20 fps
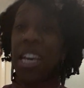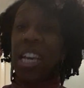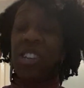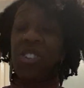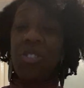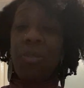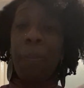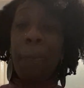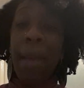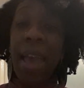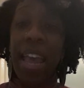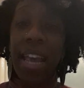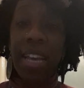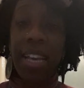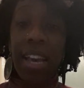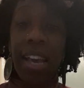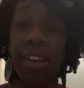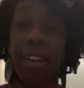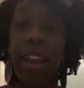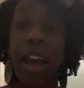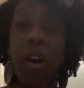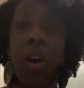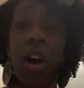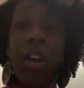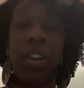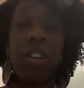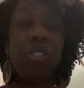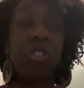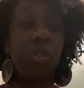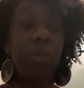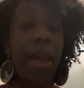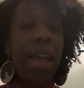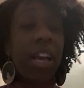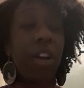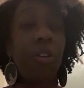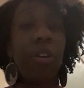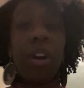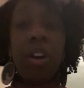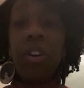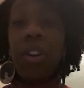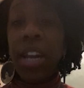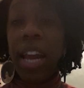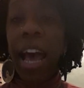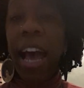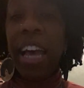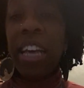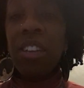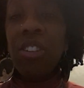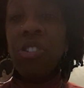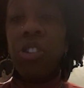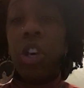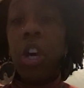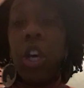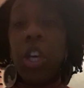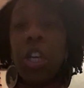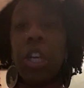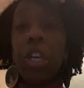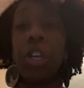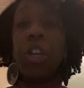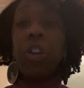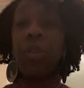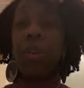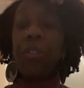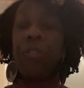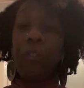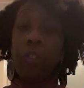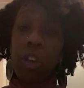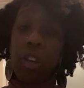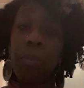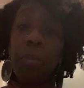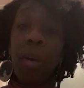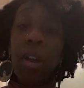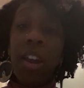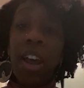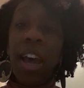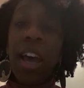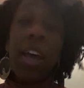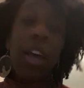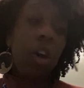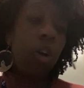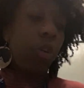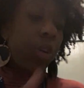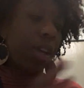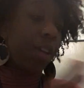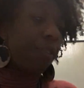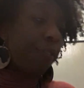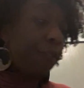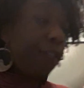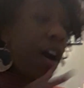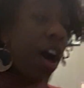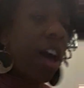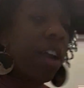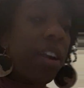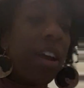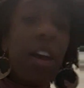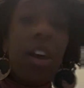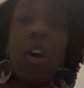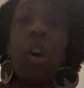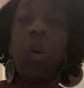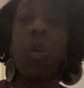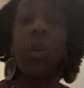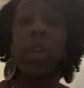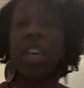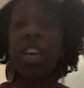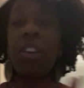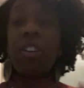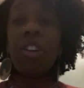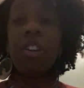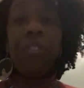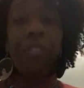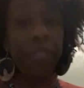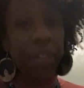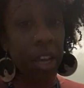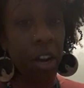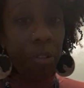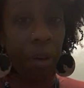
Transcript: Jamaica, on the other hand, you can do it for your mother or your father, or you can do it for your